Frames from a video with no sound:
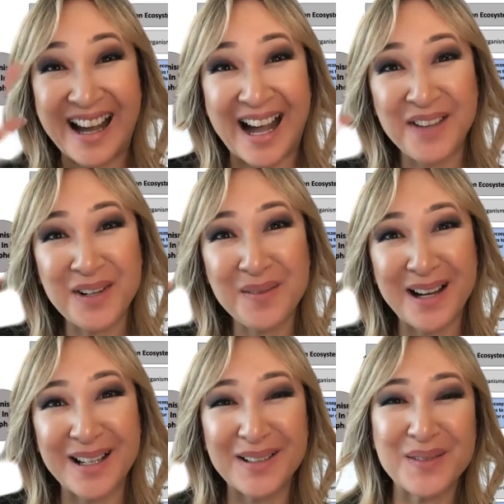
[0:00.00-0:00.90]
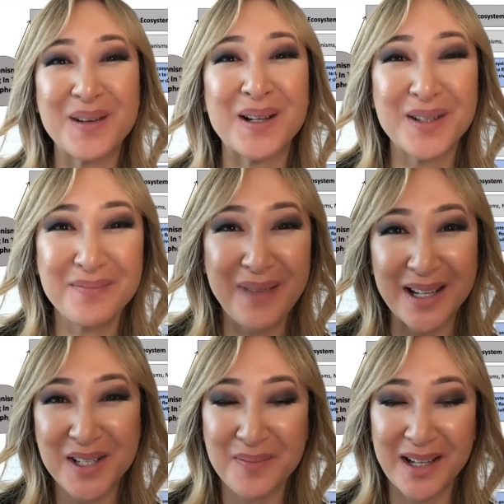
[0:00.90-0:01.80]
Hi everyone, welcome
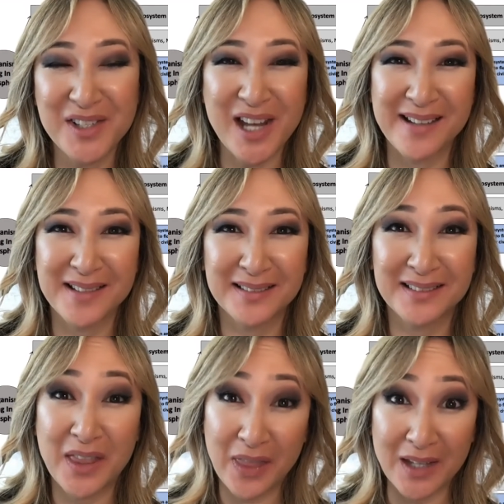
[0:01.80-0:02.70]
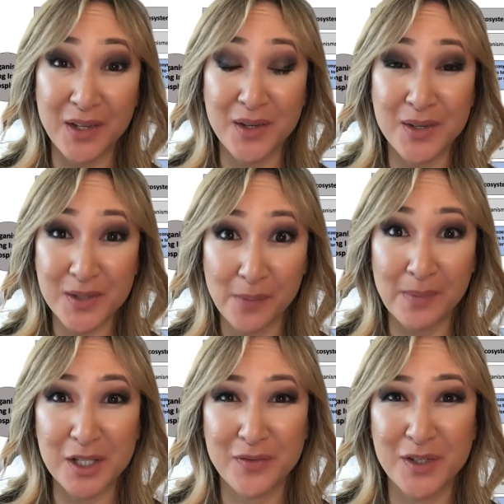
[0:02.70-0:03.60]
back to my channel and thank you so
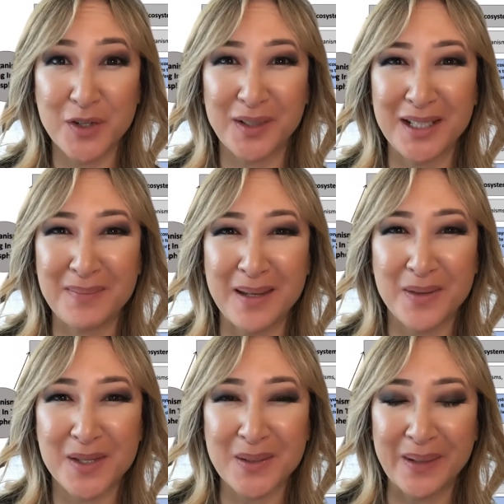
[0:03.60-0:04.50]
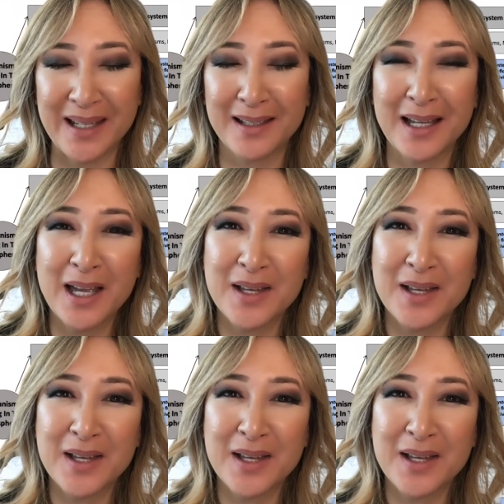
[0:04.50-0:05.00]
much for joining me this week.